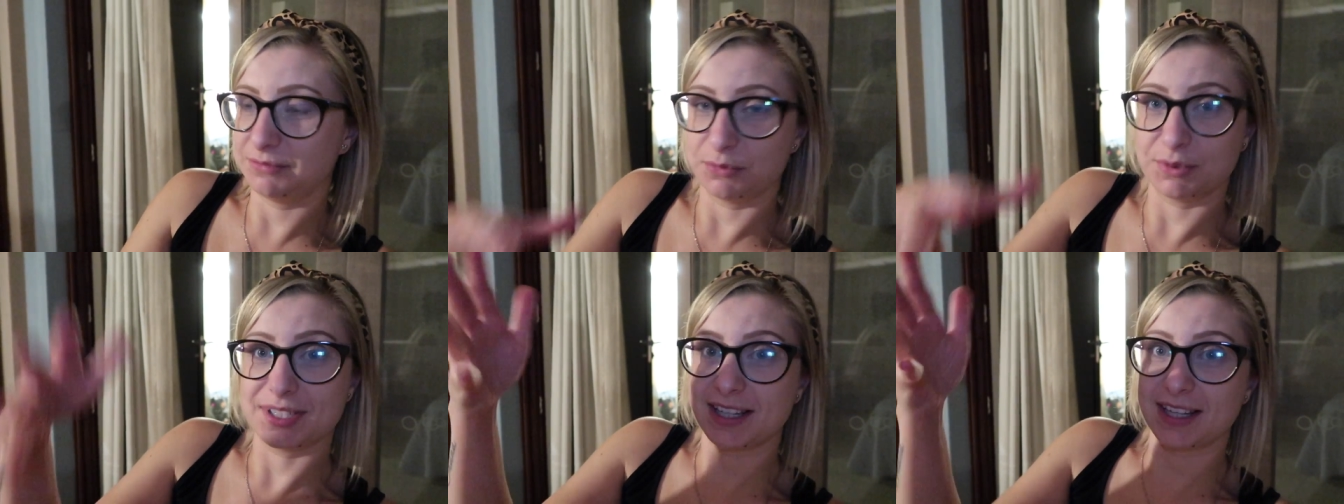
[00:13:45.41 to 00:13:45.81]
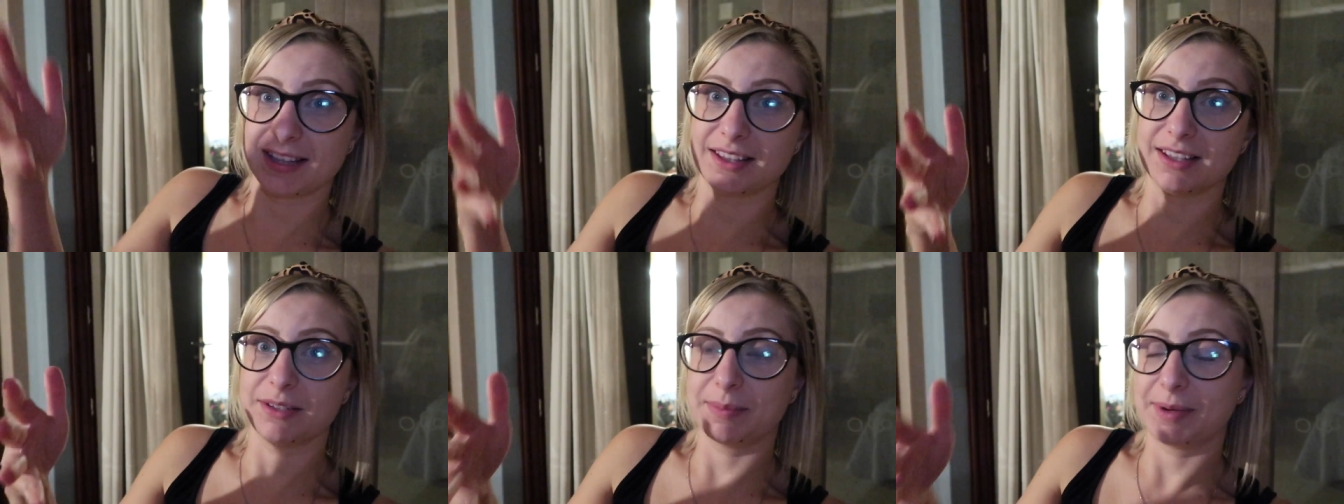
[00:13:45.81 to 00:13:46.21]
was
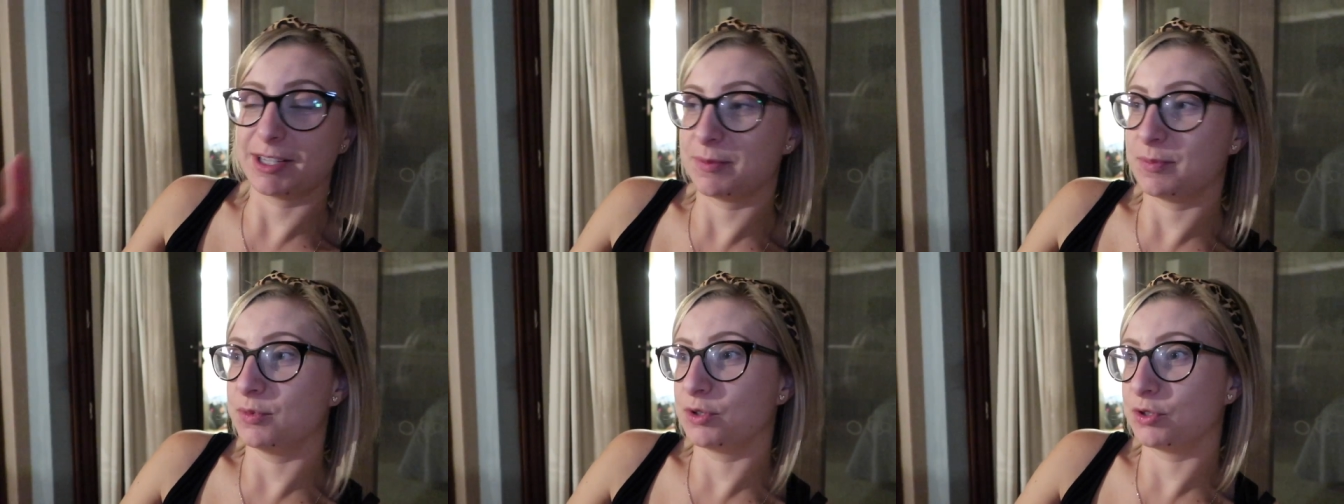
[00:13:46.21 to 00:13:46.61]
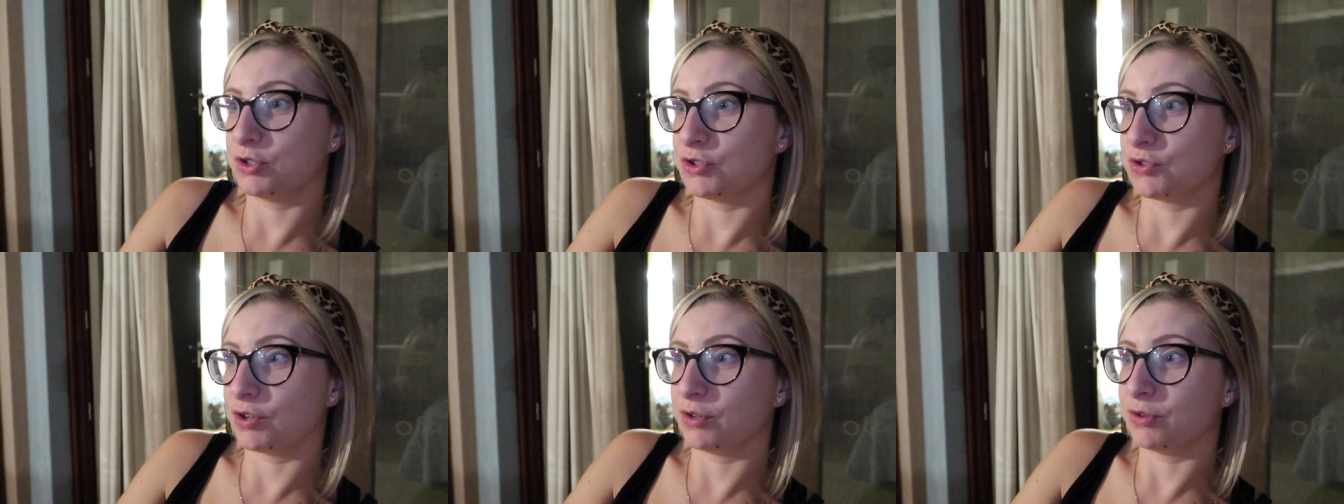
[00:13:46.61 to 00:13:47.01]
in the passport
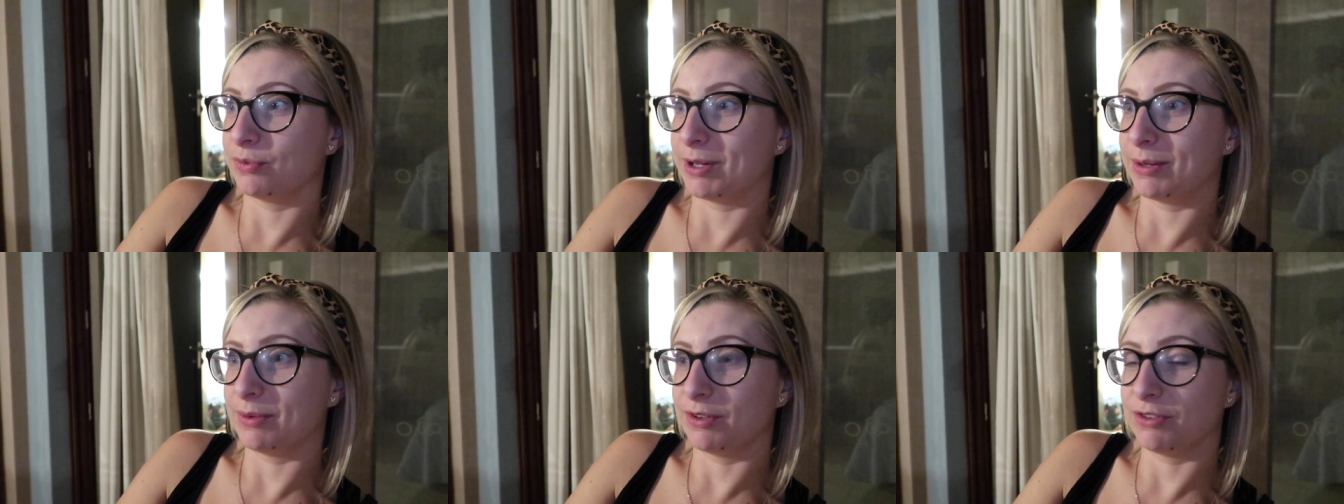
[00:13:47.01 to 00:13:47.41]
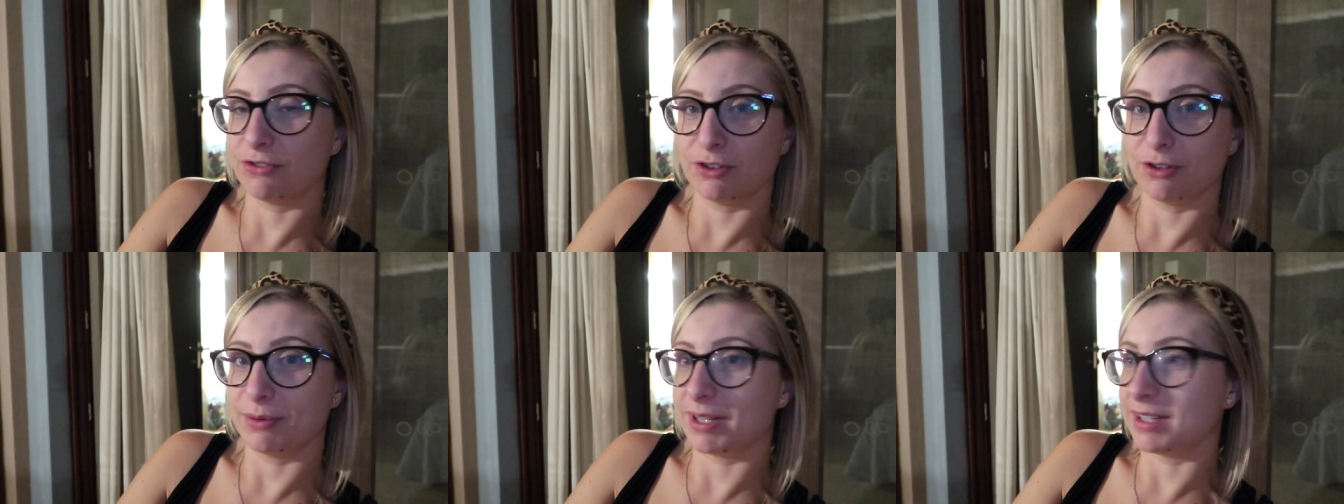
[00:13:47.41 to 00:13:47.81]
control we were
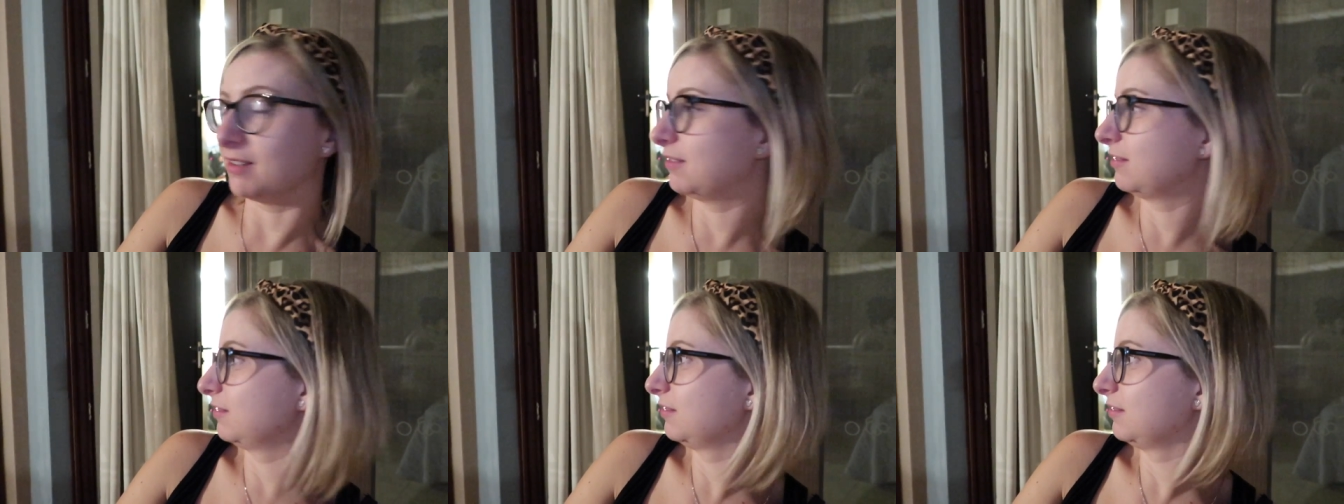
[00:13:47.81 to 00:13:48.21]
through in